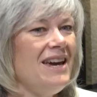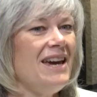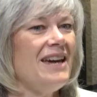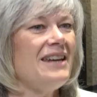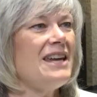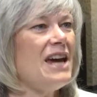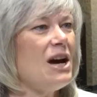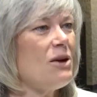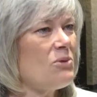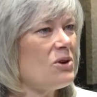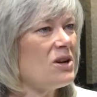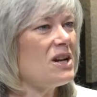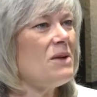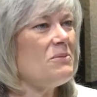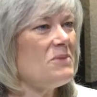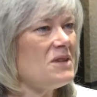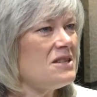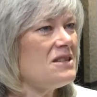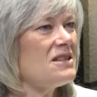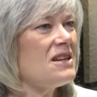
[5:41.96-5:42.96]
and how we're
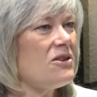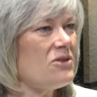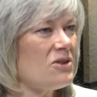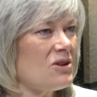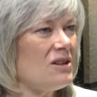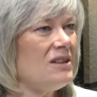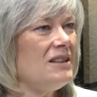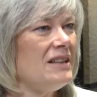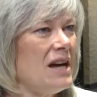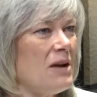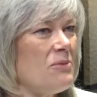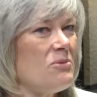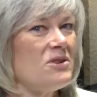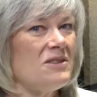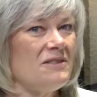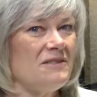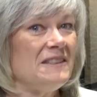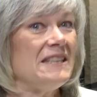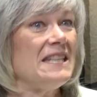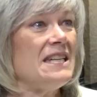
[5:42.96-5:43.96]
coming together
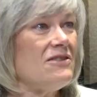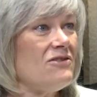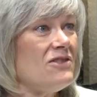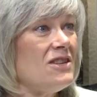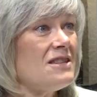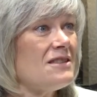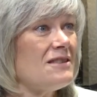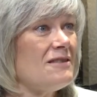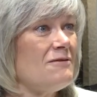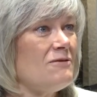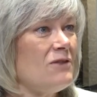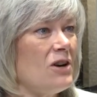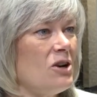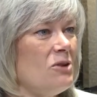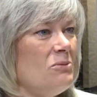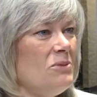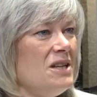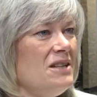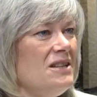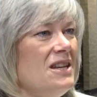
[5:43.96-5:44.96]
collaboratively in this
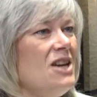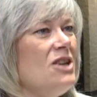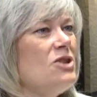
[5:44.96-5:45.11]
environment